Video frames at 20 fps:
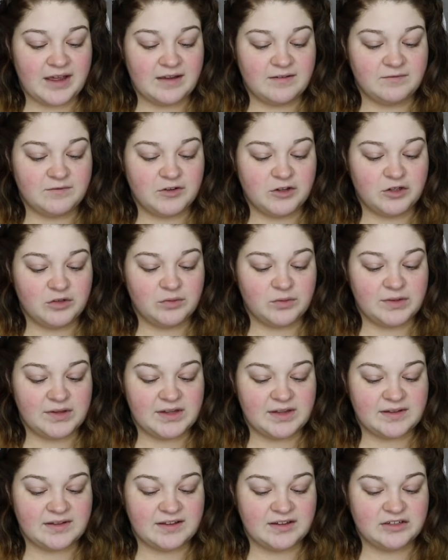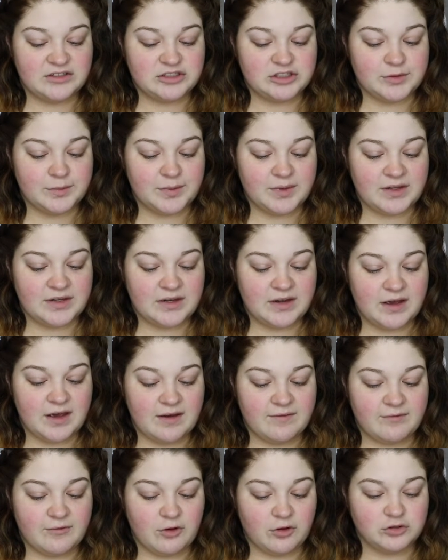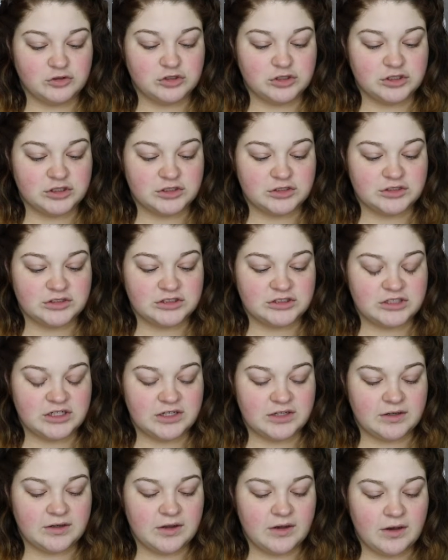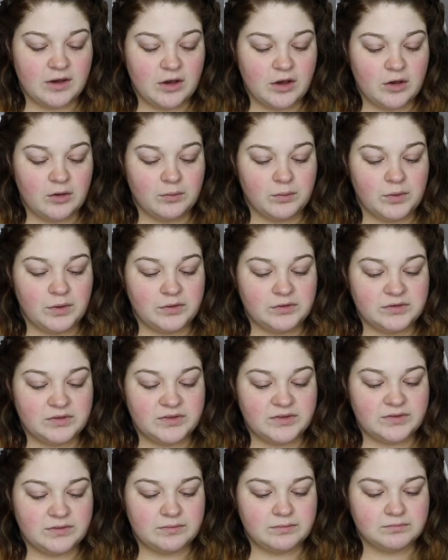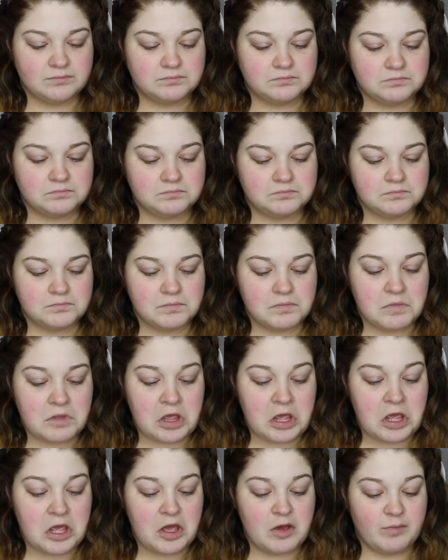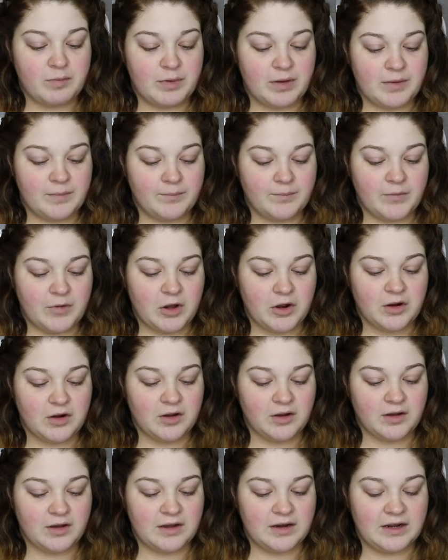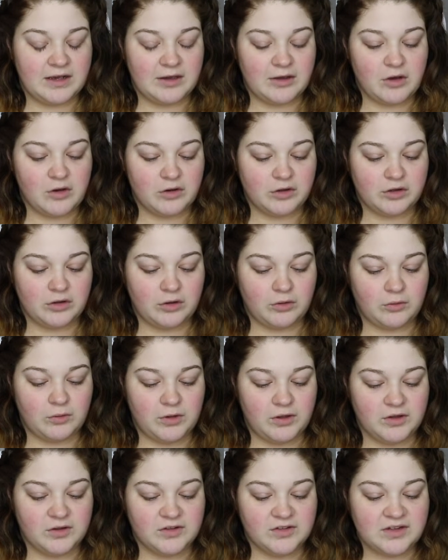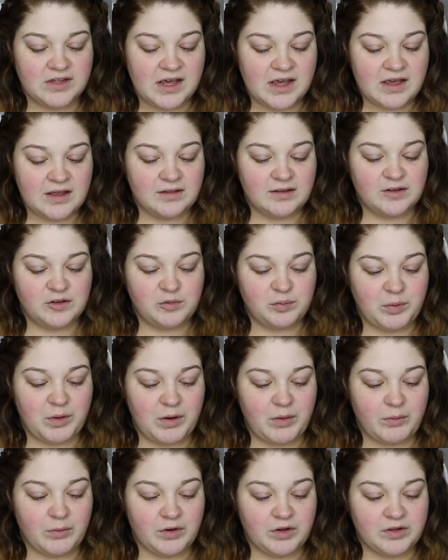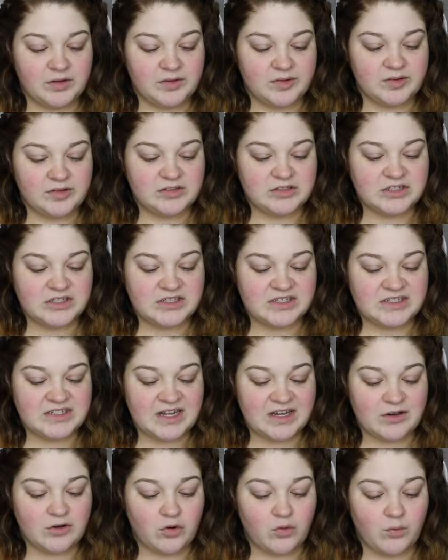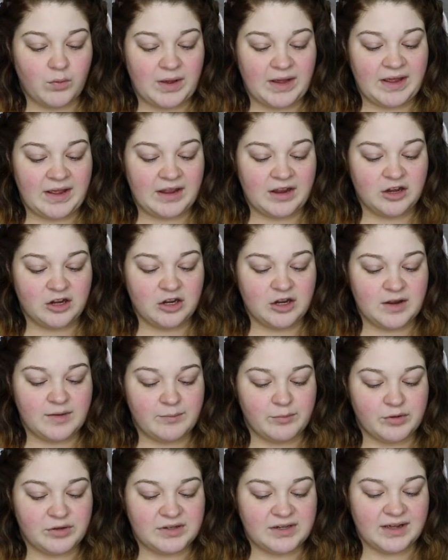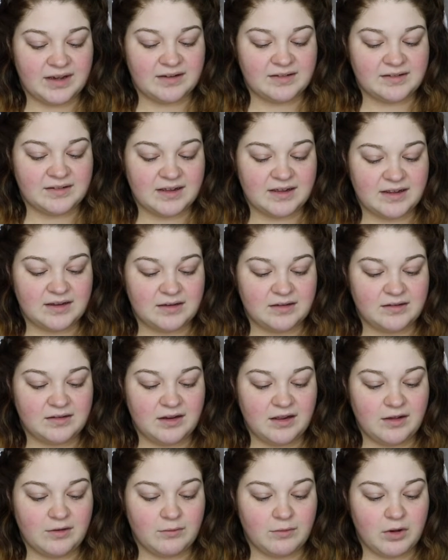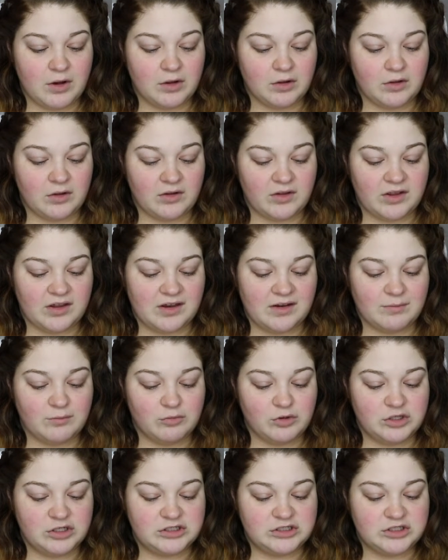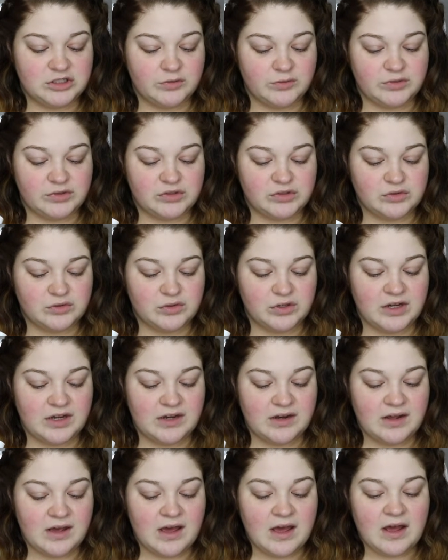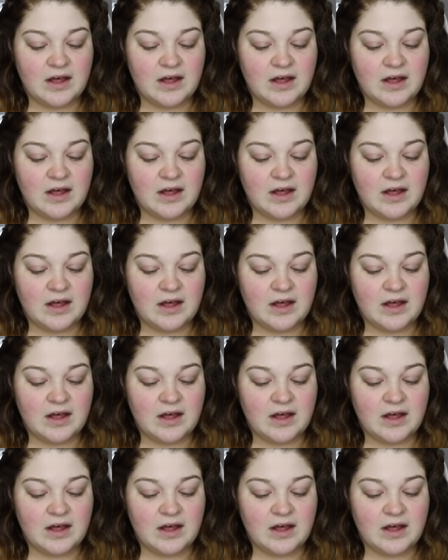Infused with the signature blend of ultra nourishing rose hip, argan, and coconut oils, this spray works to detangle wet hair and protects against heat while locking in moisture, restoring